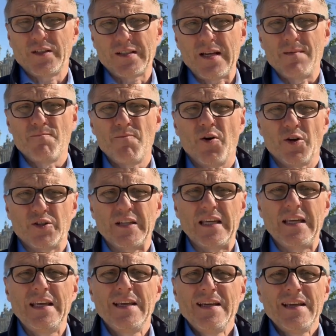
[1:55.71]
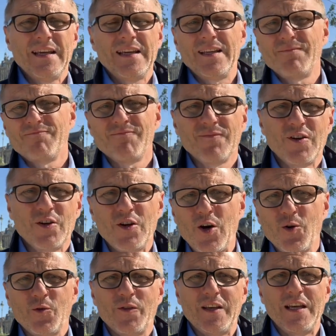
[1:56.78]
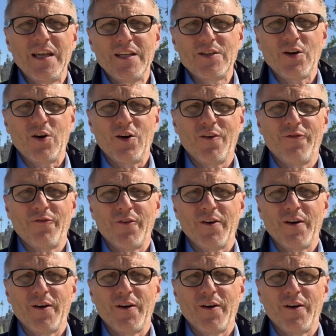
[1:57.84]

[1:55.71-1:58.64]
somebody in, you know, the heat of